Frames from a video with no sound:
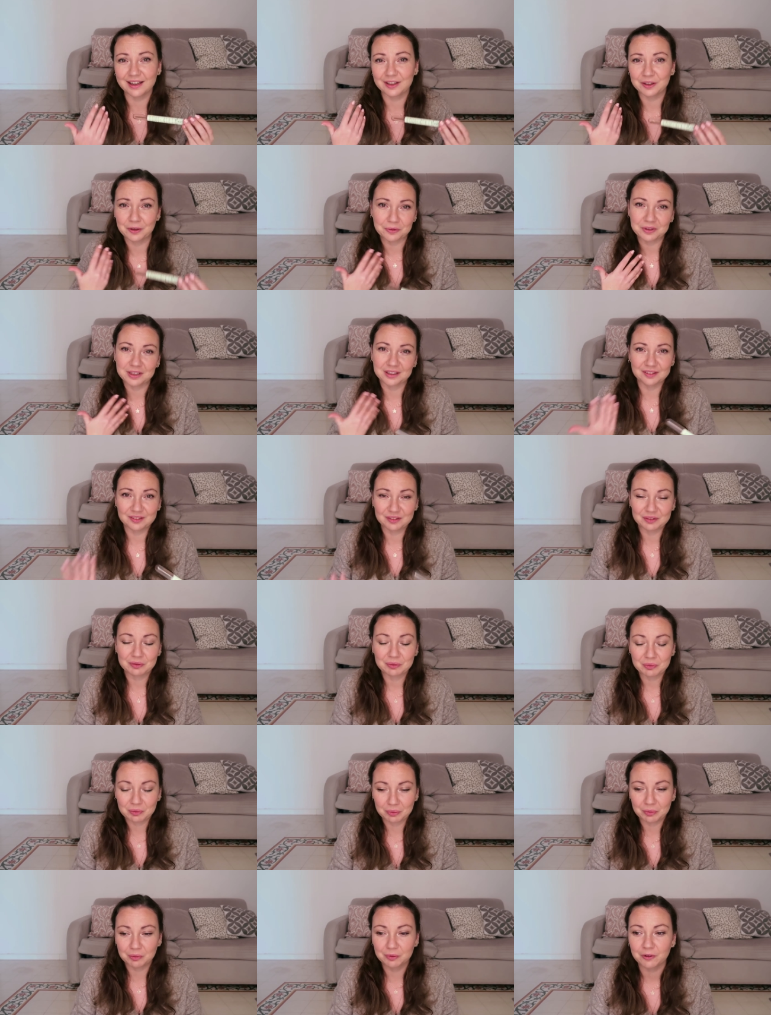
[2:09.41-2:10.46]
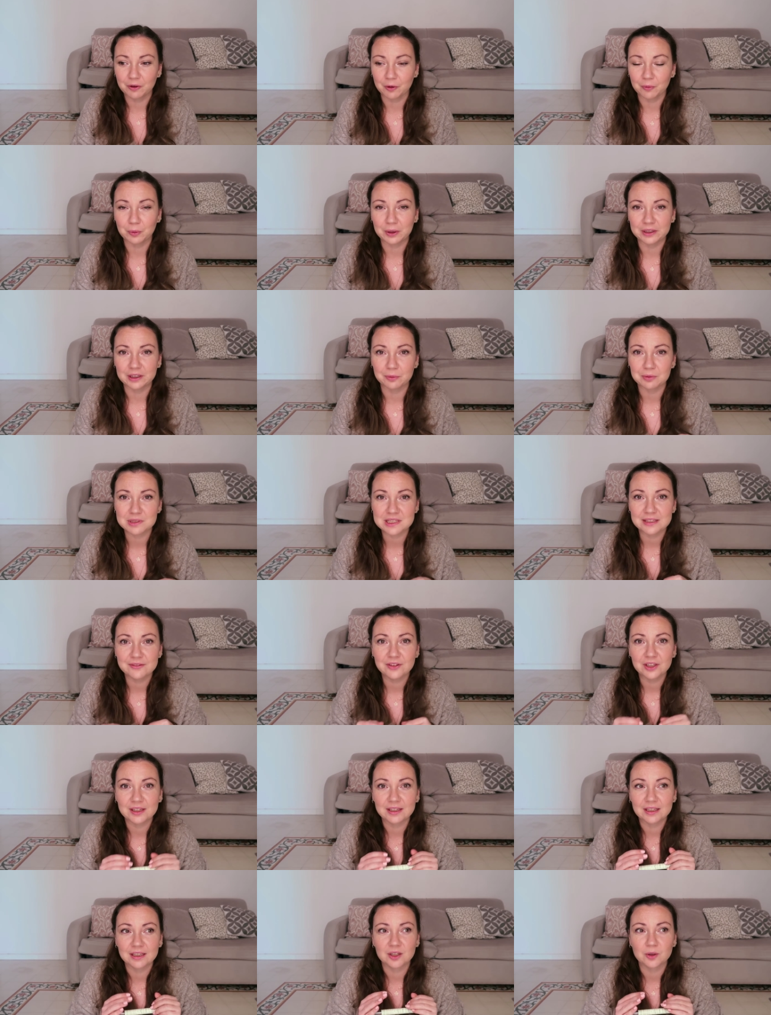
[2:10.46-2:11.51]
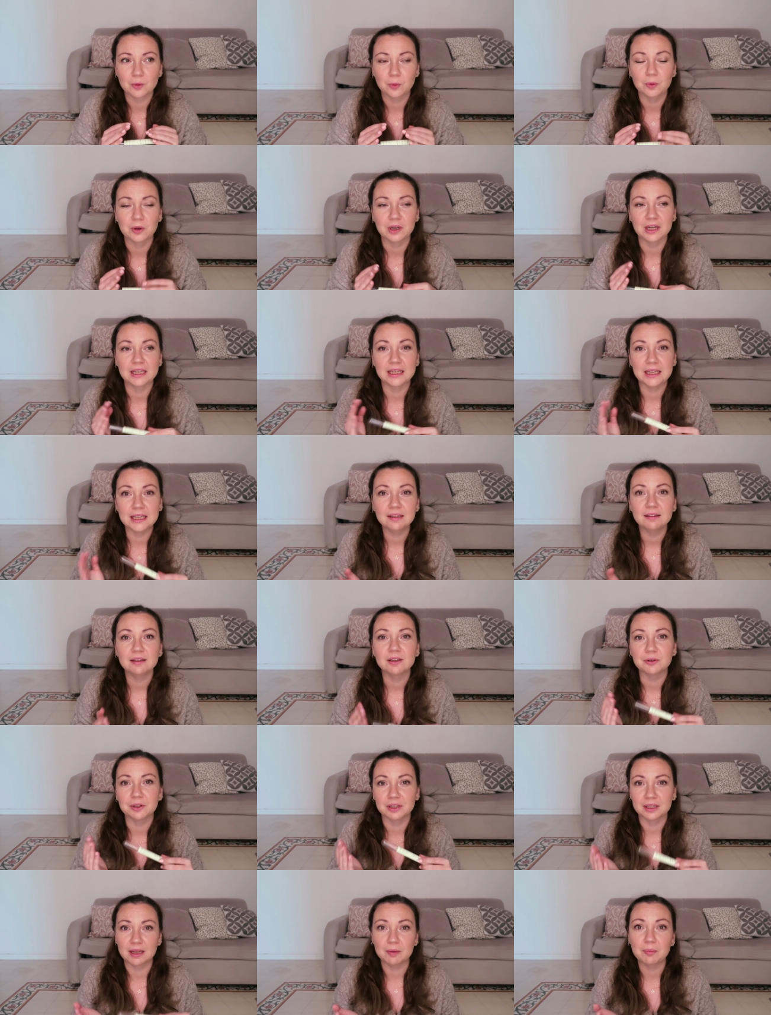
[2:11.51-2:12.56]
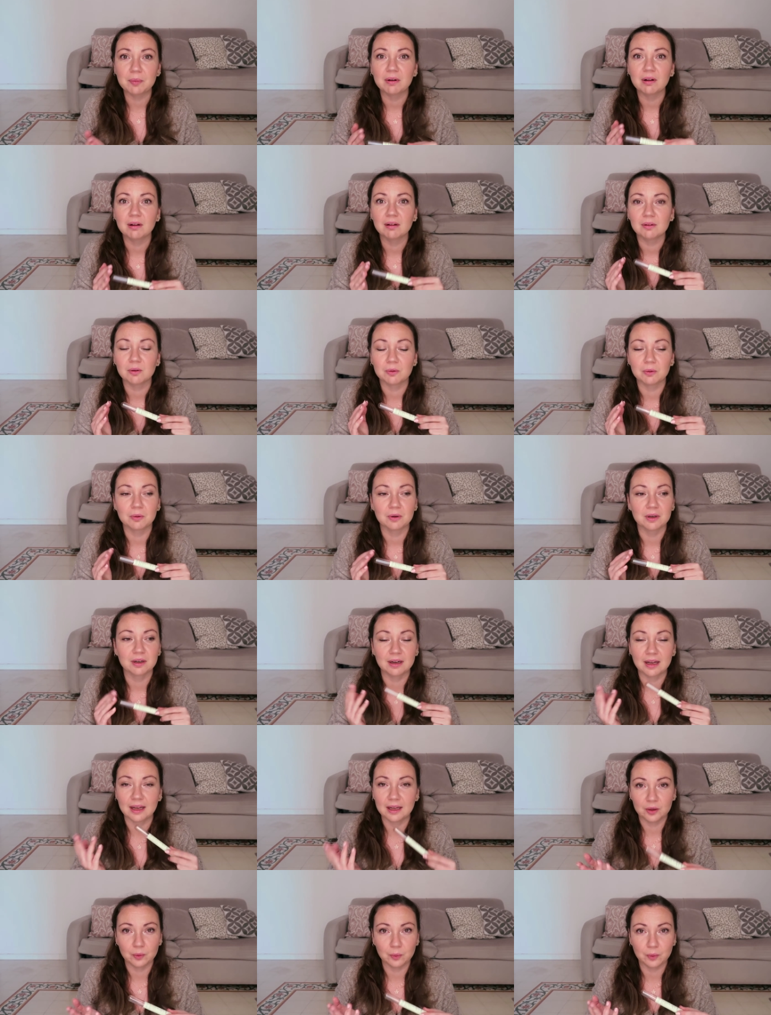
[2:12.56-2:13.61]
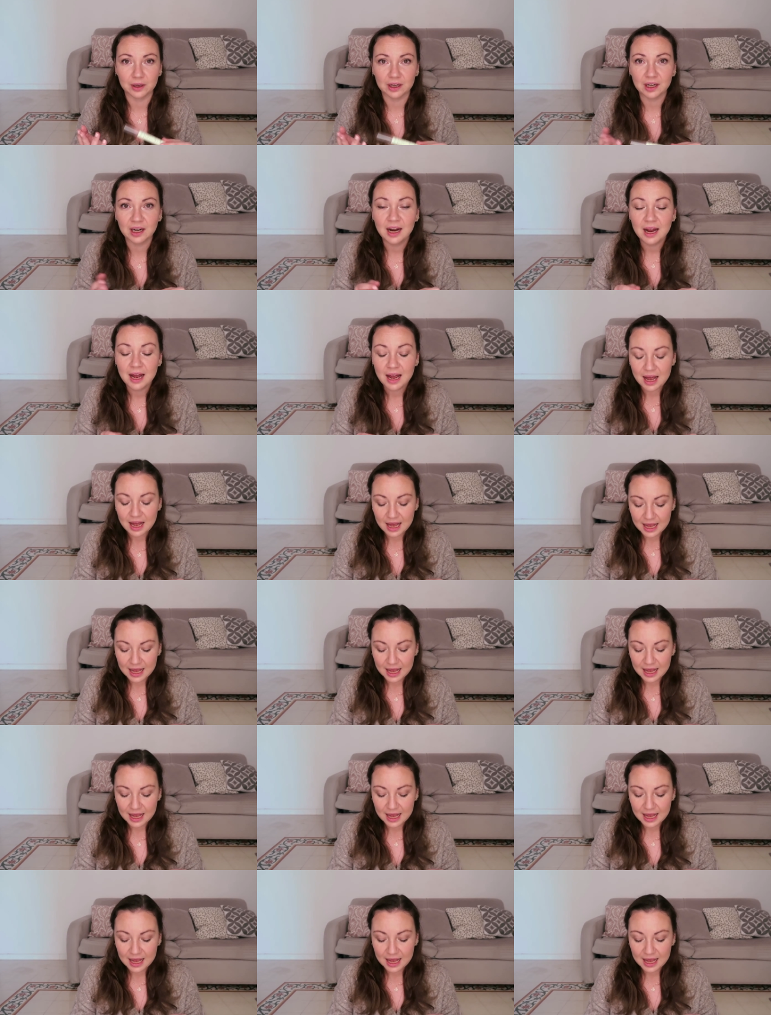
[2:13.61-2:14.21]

I know that from when I was living there, or in India or in Nepal or anywhere.